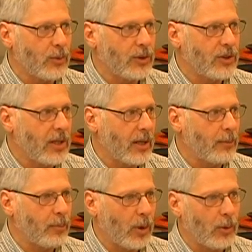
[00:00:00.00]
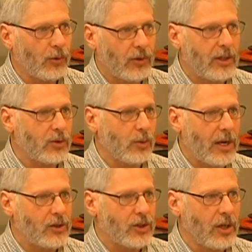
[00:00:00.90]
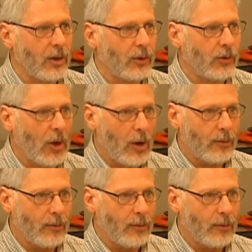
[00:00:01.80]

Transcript: which then posts these ratios